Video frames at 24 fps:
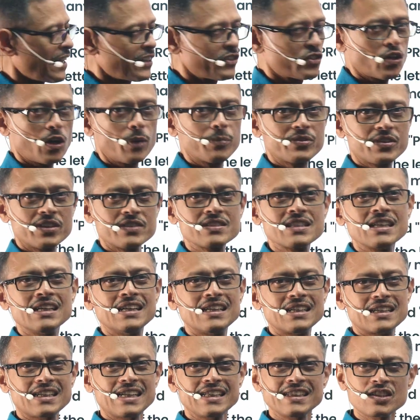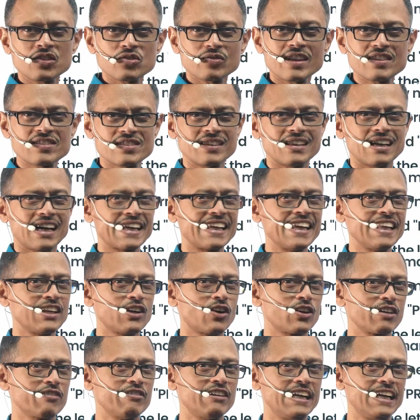answer options. Try this question. Again,
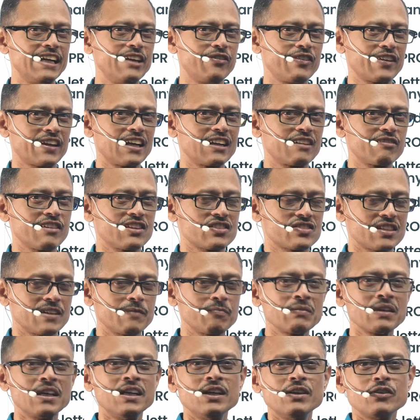not a very difficult question.